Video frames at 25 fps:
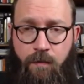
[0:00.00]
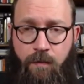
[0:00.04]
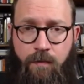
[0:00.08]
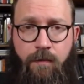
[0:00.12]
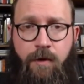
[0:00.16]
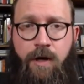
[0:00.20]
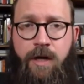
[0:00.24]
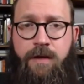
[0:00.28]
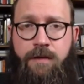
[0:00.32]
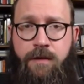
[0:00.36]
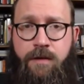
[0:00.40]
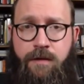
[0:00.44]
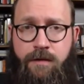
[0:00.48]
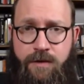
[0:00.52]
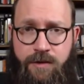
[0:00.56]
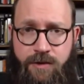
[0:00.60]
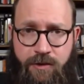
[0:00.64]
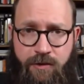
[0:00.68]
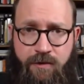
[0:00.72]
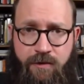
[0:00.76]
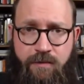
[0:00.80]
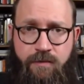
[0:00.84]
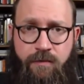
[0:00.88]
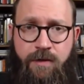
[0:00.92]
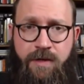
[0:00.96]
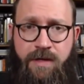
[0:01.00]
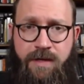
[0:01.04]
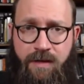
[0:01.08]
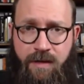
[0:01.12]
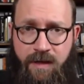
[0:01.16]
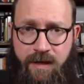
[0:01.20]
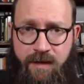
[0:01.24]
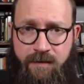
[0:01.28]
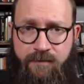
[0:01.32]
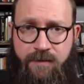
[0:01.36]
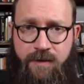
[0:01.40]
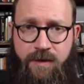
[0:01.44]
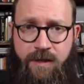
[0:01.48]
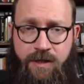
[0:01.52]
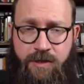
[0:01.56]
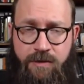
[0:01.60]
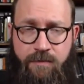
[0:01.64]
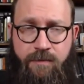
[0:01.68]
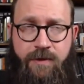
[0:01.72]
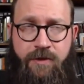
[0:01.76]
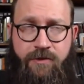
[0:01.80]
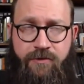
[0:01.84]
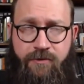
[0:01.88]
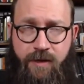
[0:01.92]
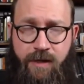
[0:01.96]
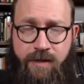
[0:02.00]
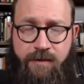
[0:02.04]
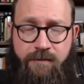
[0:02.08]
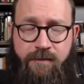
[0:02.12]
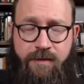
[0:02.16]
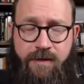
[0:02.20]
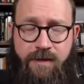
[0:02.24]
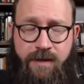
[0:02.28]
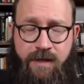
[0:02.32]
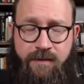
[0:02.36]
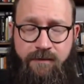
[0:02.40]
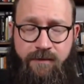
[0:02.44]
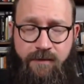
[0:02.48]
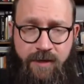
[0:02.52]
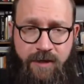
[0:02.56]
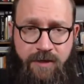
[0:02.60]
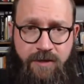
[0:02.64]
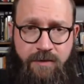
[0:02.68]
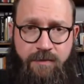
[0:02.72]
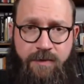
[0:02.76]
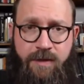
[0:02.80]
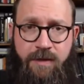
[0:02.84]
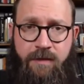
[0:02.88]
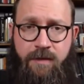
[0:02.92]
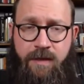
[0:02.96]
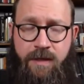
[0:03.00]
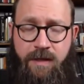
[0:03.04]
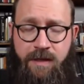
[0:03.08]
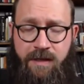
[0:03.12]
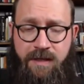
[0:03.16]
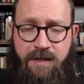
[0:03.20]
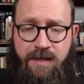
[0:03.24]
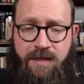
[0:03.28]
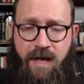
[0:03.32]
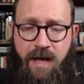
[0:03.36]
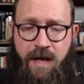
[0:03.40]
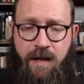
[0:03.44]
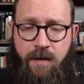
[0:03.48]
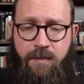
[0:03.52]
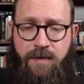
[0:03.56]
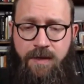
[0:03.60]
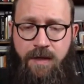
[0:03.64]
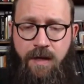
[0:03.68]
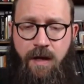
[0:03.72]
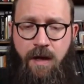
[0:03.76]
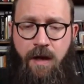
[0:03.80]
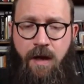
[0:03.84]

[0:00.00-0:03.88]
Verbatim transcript: right, that the Jews were enslaved in Egypt, Israelites were enslaved in Egypt and, and escaped,